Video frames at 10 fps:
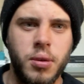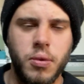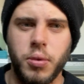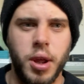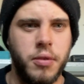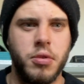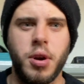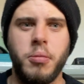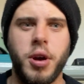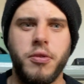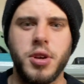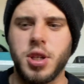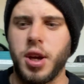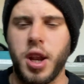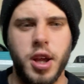whenever I'm out
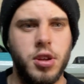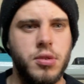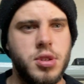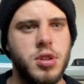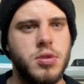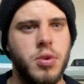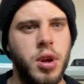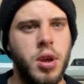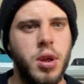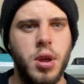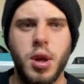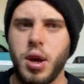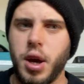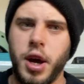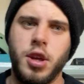fishing and I use this rig,
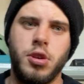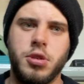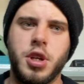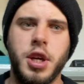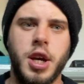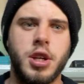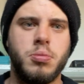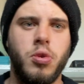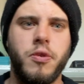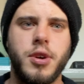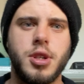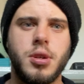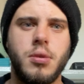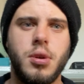I usually catch more fish.